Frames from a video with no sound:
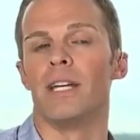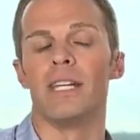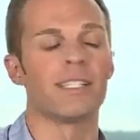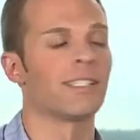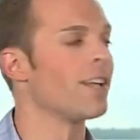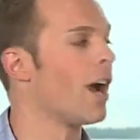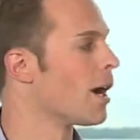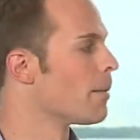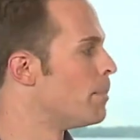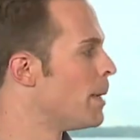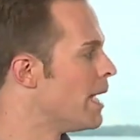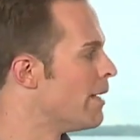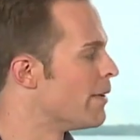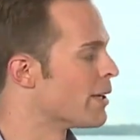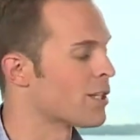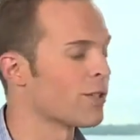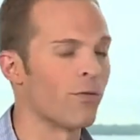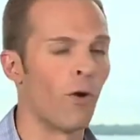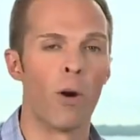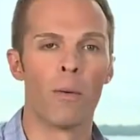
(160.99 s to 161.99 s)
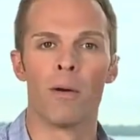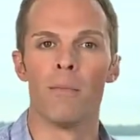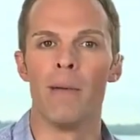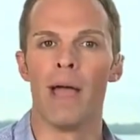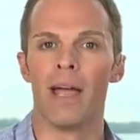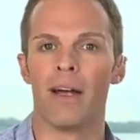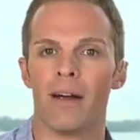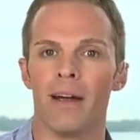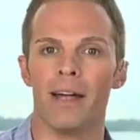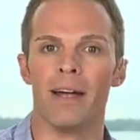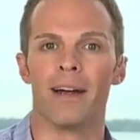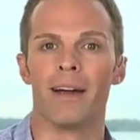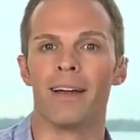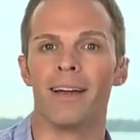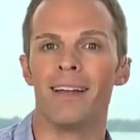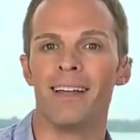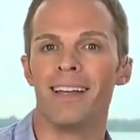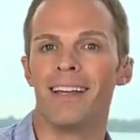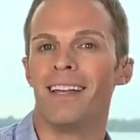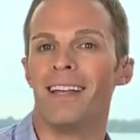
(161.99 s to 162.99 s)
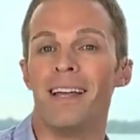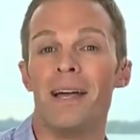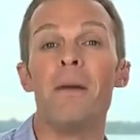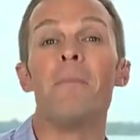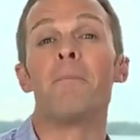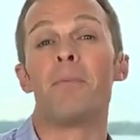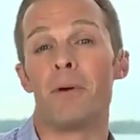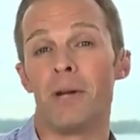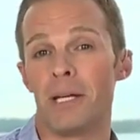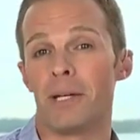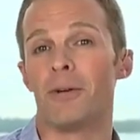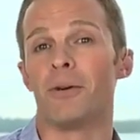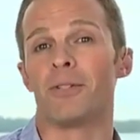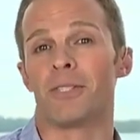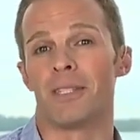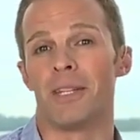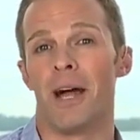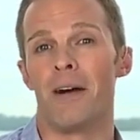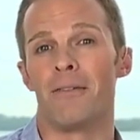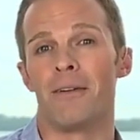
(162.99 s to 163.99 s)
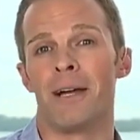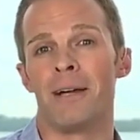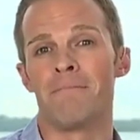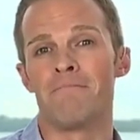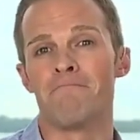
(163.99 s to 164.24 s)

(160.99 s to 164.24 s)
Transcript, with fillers: He's Doug Bevis, former mayor here. Pretty cool stuff, huh?